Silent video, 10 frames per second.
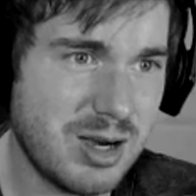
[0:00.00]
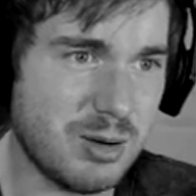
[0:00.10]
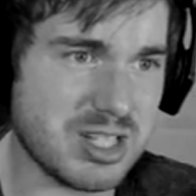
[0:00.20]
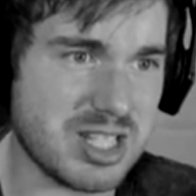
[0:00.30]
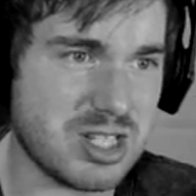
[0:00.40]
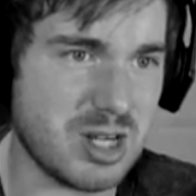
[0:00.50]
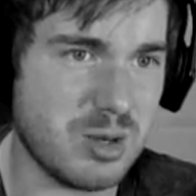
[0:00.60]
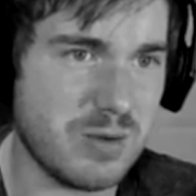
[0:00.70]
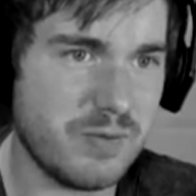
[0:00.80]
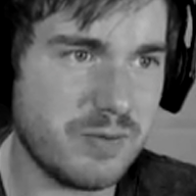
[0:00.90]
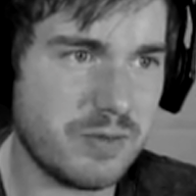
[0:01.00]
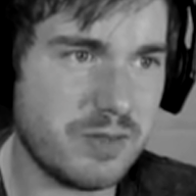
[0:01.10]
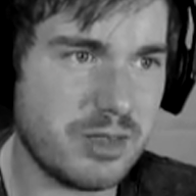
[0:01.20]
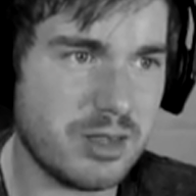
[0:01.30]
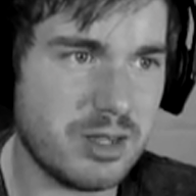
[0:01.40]
What does this do?
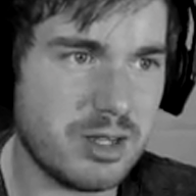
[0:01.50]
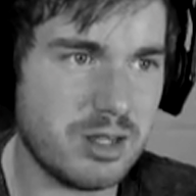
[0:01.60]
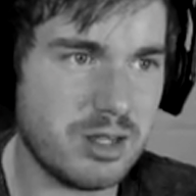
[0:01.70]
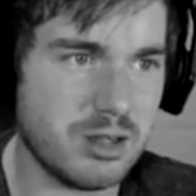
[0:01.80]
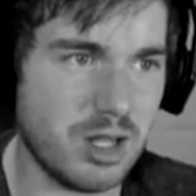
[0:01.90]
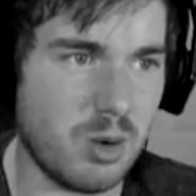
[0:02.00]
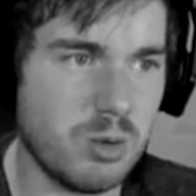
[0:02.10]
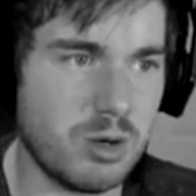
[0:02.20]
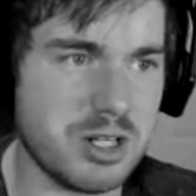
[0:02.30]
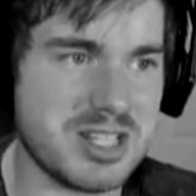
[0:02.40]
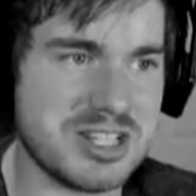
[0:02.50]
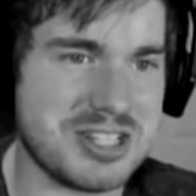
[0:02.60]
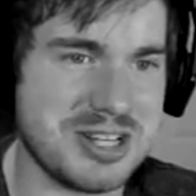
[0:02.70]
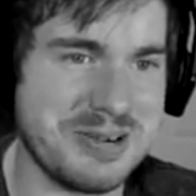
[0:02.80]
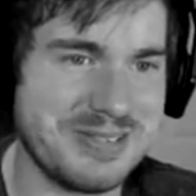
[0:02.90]
No. What does this
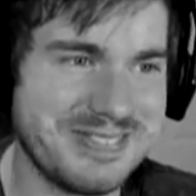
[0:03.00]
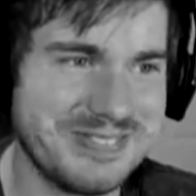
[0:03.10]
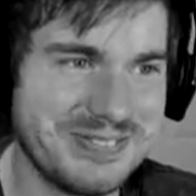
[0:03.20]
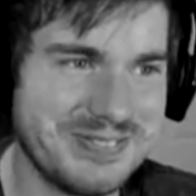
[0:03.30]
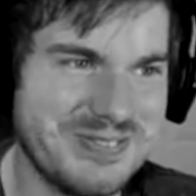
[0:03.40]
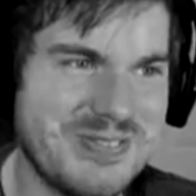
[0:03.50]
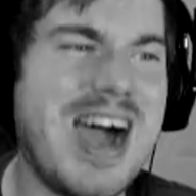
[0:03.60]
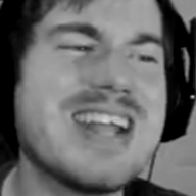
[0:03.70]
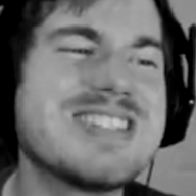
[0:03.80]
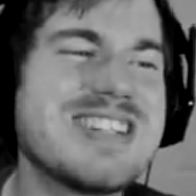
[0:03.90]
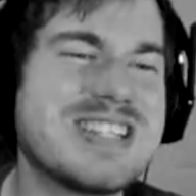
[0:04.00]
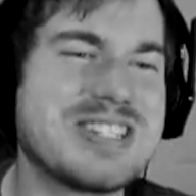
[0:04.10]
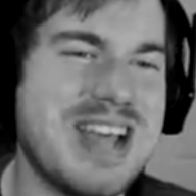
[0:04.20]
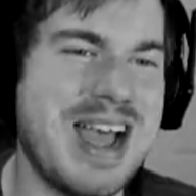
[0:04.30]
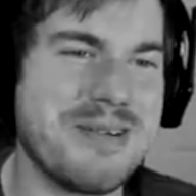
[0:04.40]
do? What does
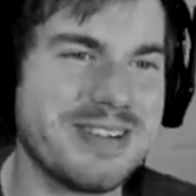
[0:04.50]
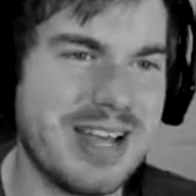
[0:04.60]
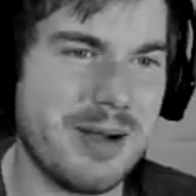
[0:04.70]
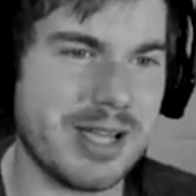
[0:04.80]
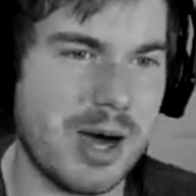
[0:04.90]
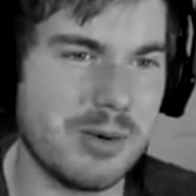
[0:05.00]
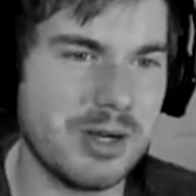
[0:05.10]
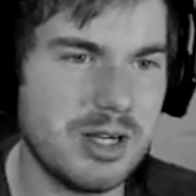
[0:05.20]
this do? There we go.